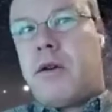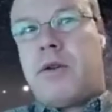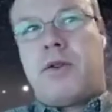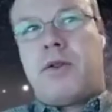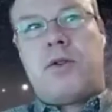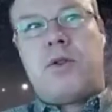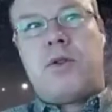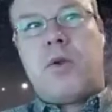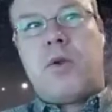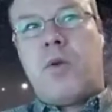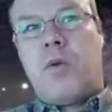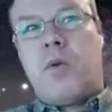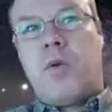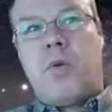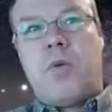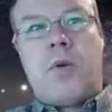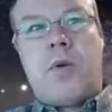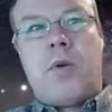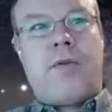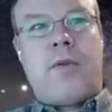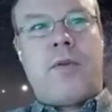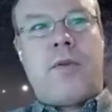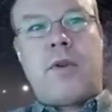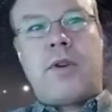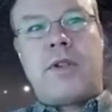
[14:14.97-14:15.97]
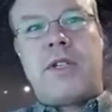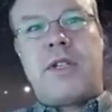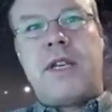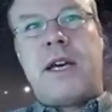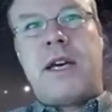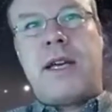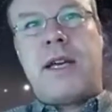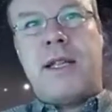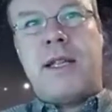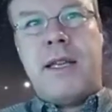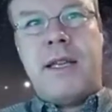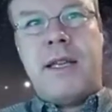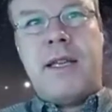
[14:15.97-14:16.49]
So of course the
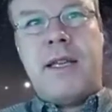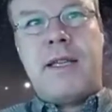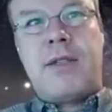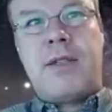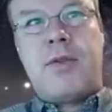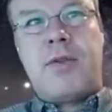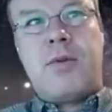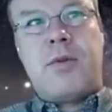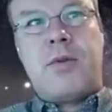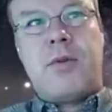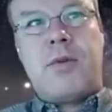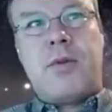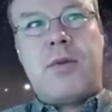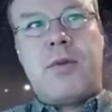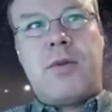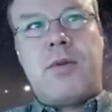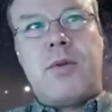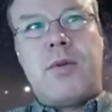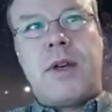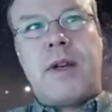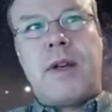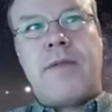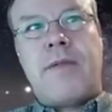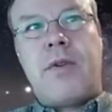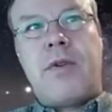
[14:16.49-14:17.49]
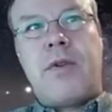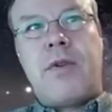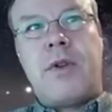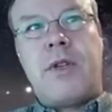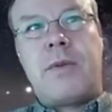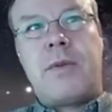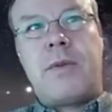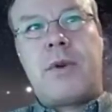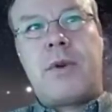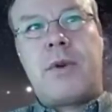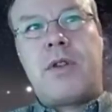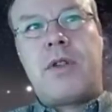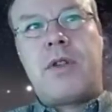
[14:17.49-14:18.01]
idea is to have a
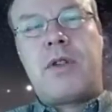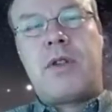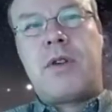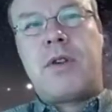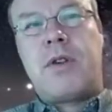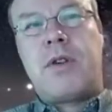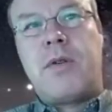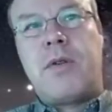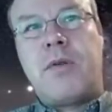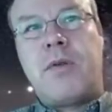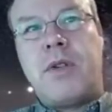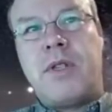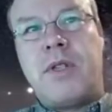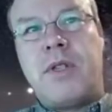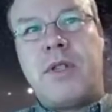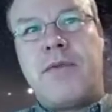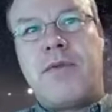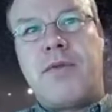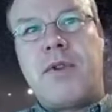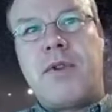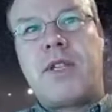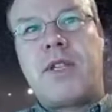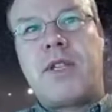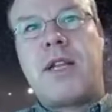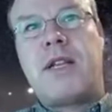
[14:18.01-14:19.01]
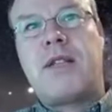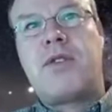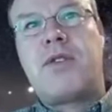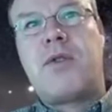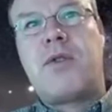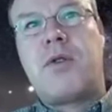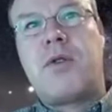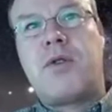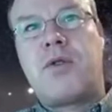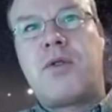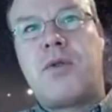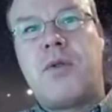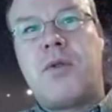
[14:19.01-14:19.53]
response with different
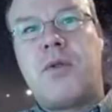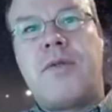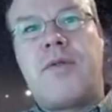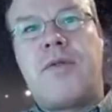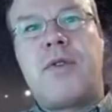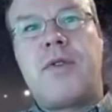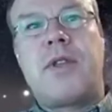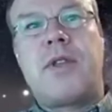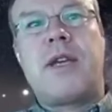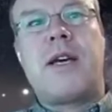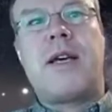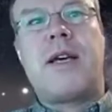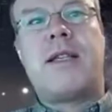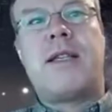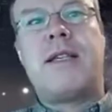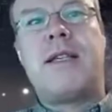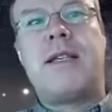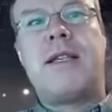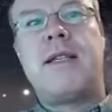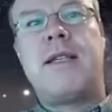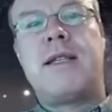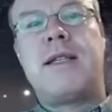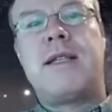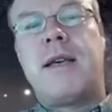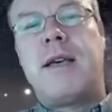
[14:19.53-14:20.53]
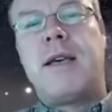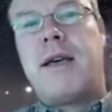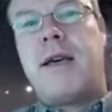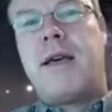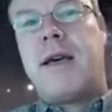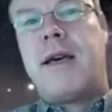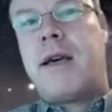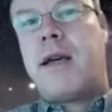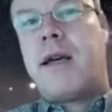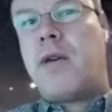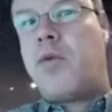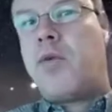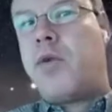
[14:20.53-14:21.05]
sensors to different gases,
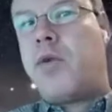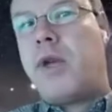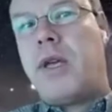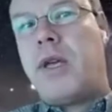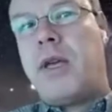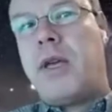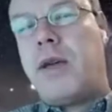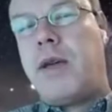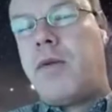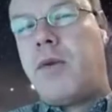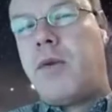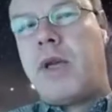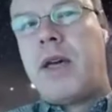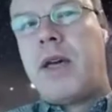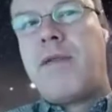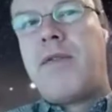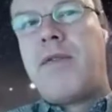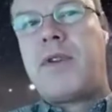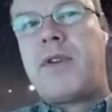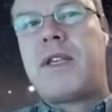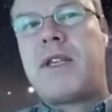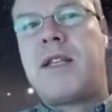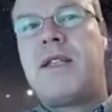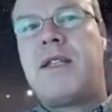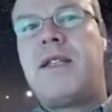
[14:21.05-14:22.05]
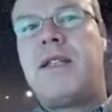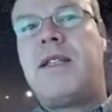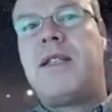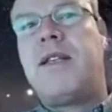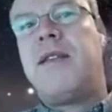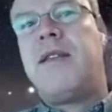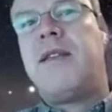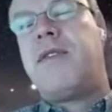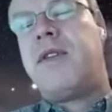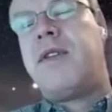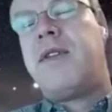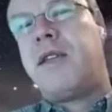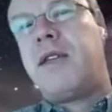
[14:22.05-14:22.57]
and we have a
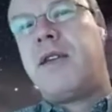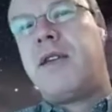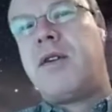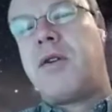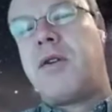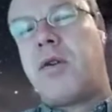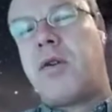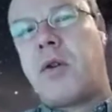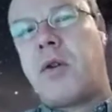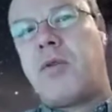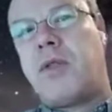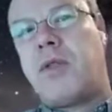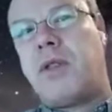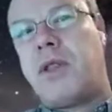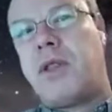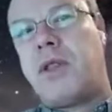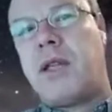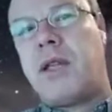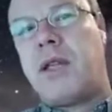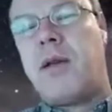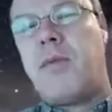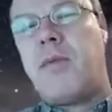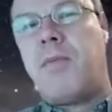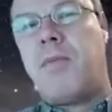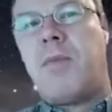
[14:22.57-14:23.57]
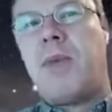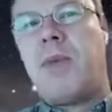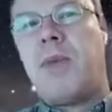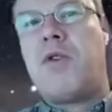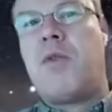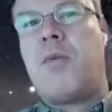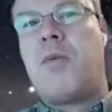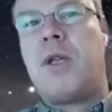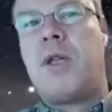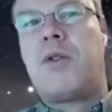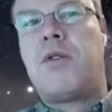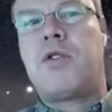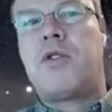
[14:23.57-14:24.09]
sensitivity around 10
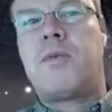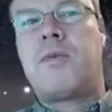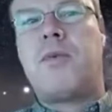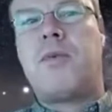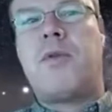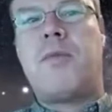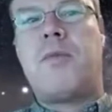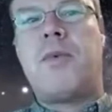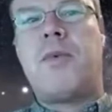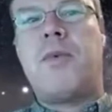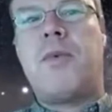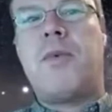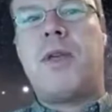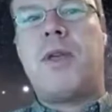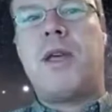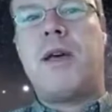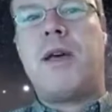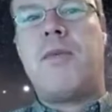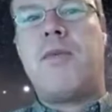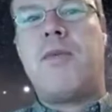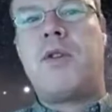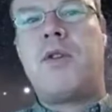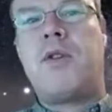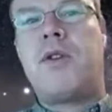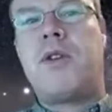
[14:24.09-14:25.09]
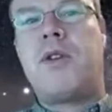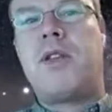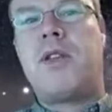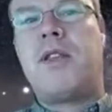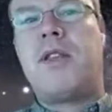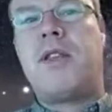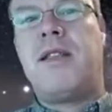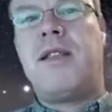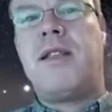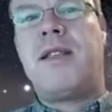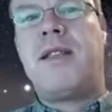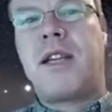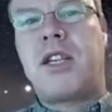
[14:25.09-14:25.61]
picometers per ppm with a
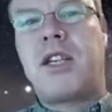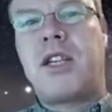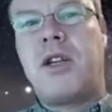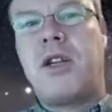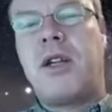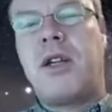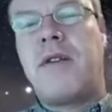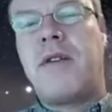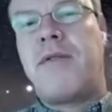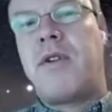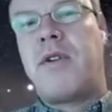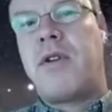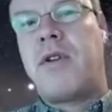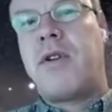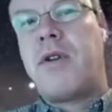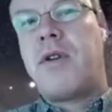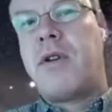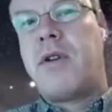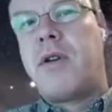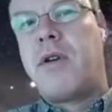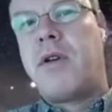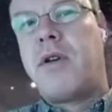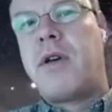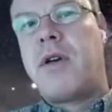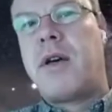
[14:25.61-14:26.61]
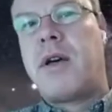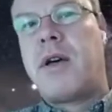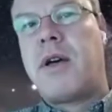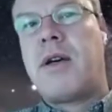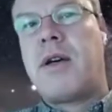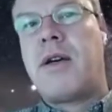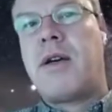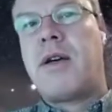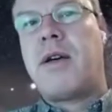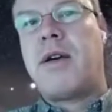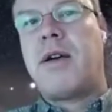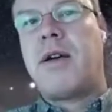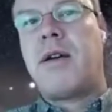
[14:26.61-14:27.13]
detection level,
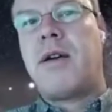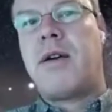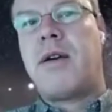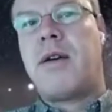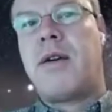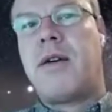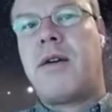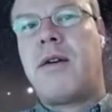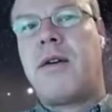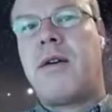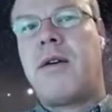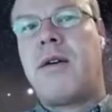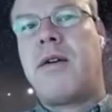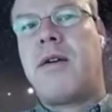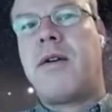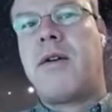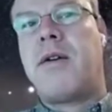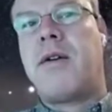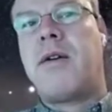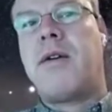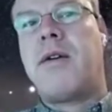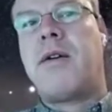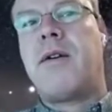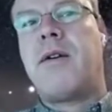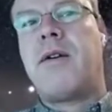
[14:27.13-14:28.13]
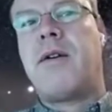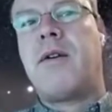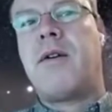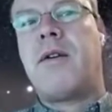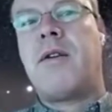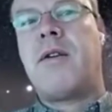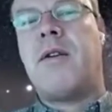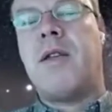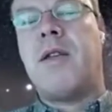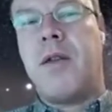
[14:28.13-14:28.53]
a